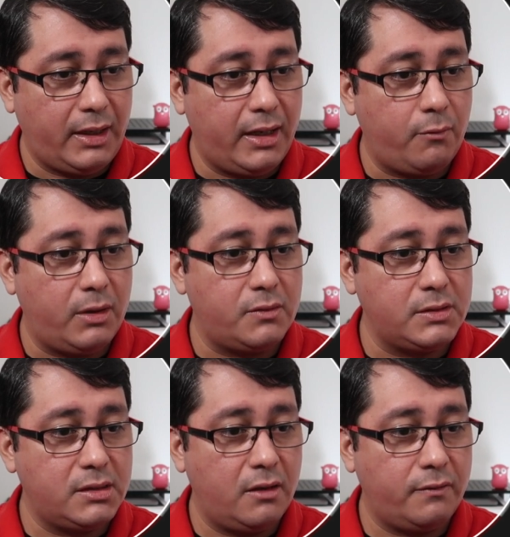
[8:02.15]
And what
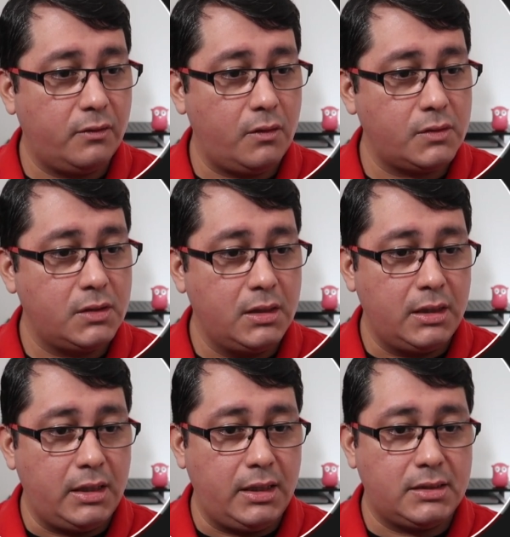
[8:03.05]
reserve does,
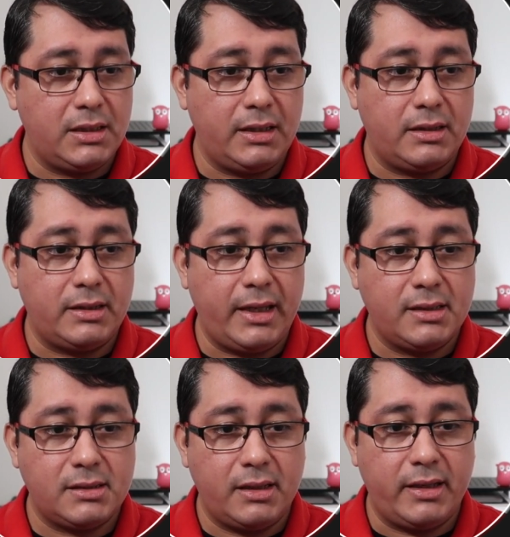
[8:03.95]
it, it
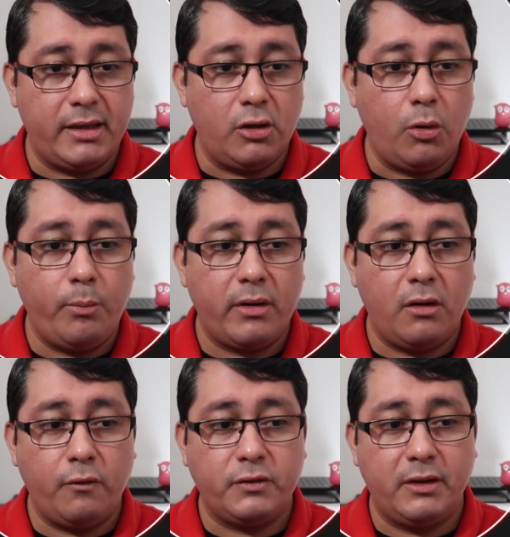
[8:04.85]
takes the number
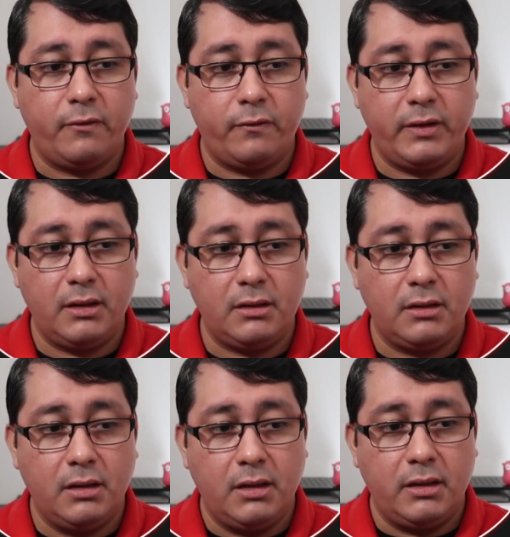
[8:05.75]
of the
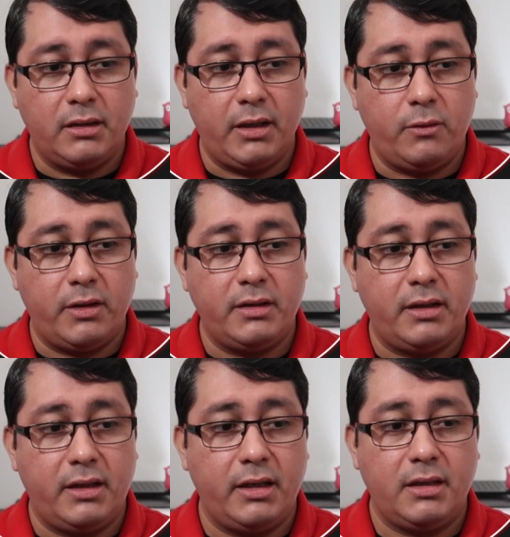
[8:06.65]
field that you are
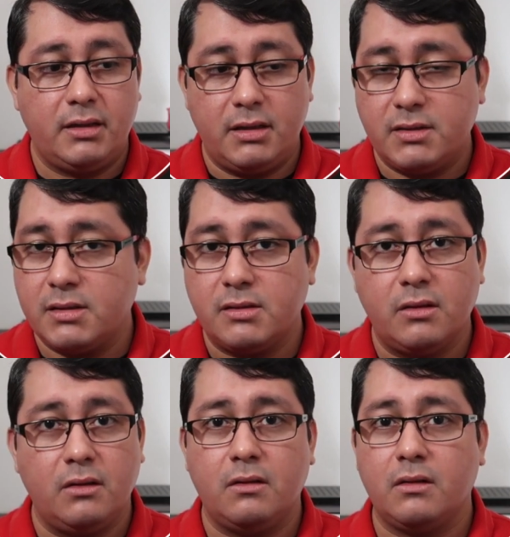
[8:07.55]
indicating. This is
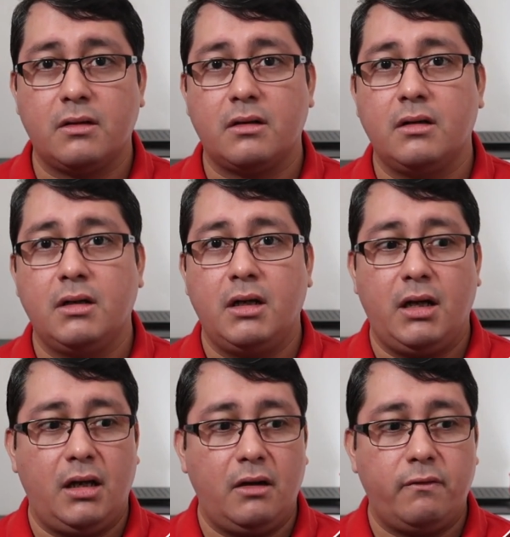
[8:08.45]
no longer
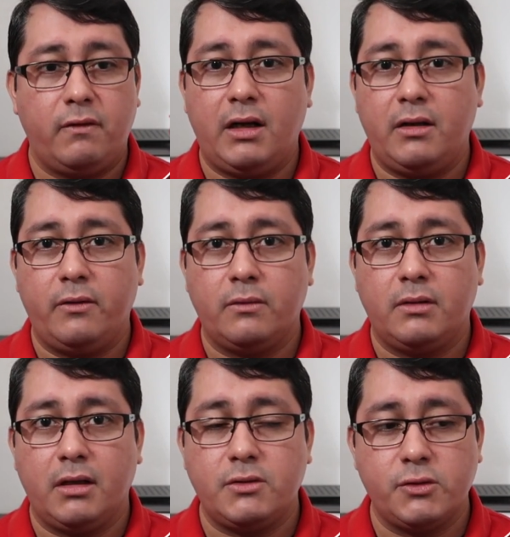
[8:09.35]
a value
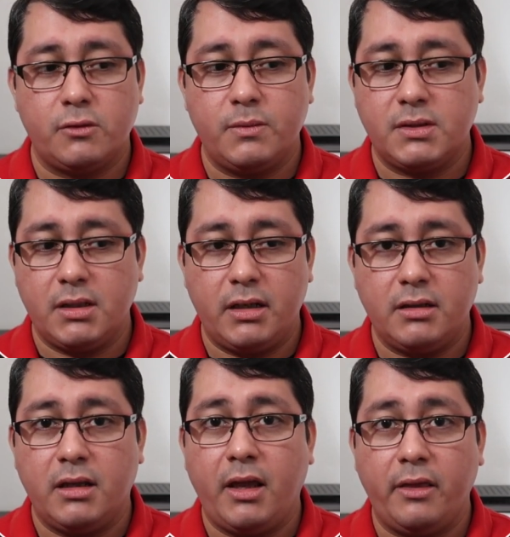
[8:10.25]
that you should be
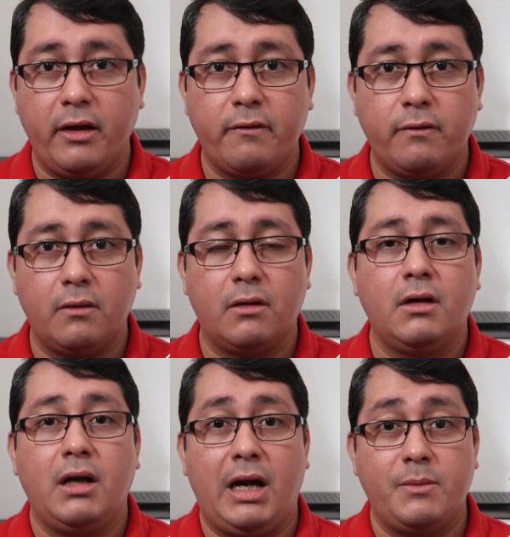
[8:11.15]
setting. Therefore,
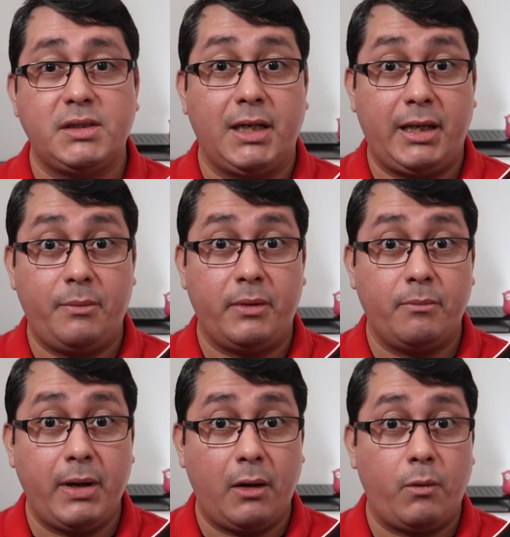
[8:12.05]
I'm still
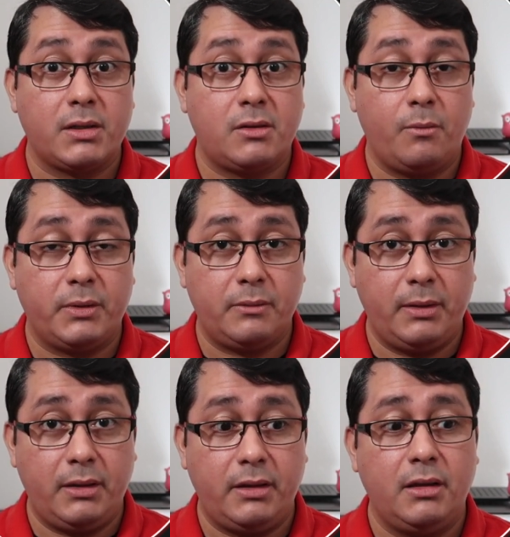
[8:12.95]
keeping backwards
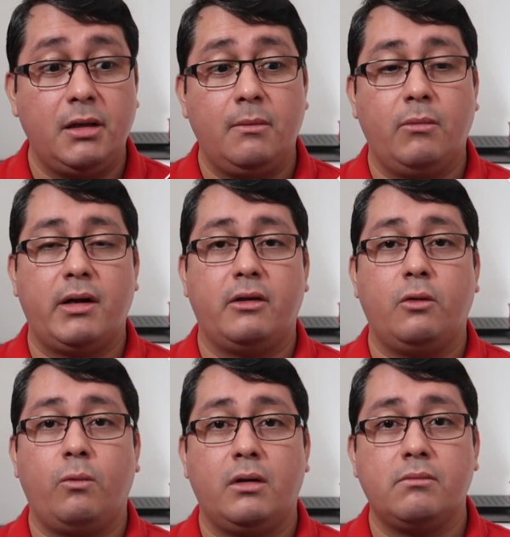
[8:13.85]
compatibility, but I
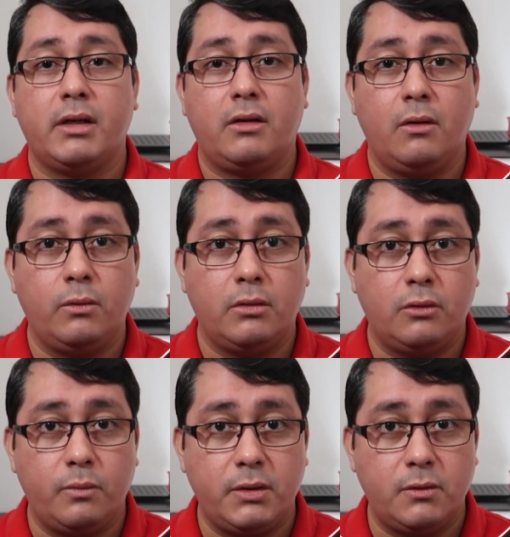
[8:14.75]
don't want my code
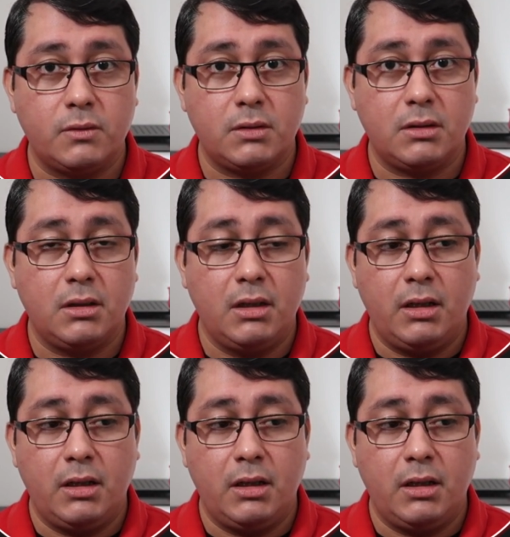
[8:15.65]
to be using